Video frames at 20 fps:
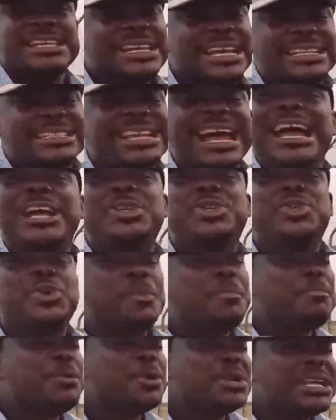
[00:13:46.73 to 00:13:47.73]
Yes,
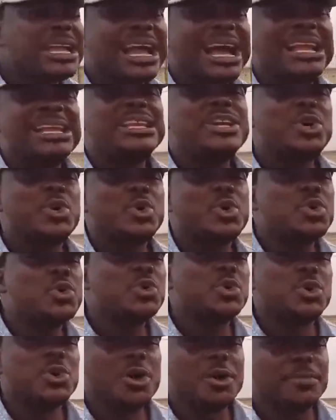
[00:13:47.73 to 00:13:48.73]
hydroponically
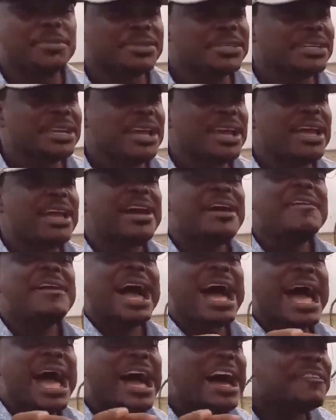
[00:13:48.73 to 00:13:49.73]
grown crops
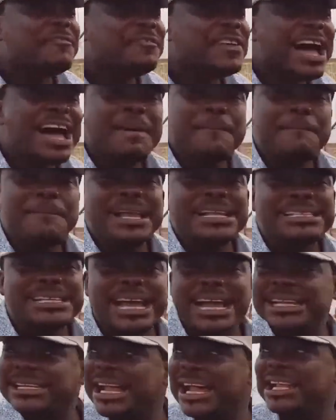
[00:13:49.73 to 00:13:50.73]
are far
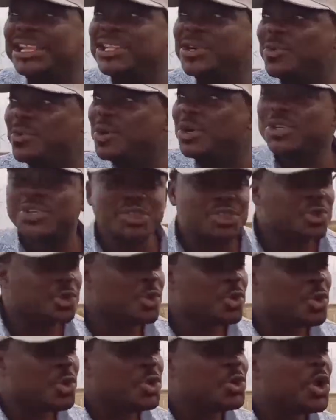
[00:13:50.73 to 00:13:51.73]
better than the ones
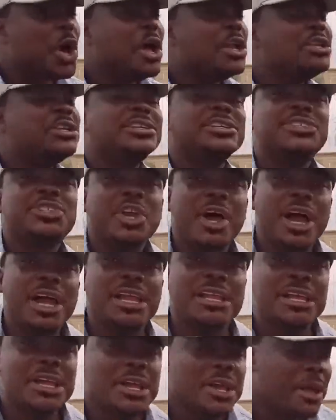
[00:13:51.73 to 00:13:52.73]
grown on the
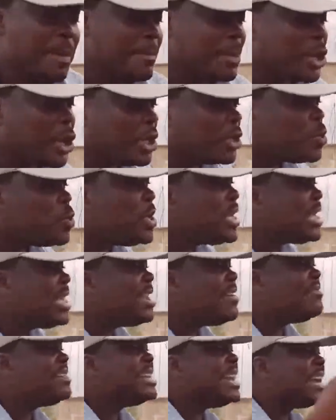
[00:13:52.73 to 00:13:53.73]
soil, because we
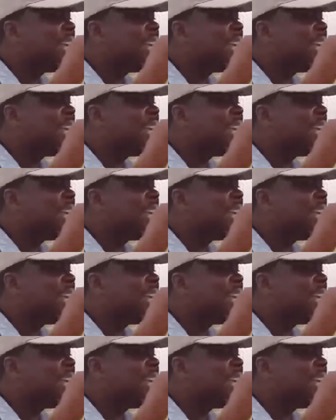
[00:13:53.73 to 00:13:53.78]
give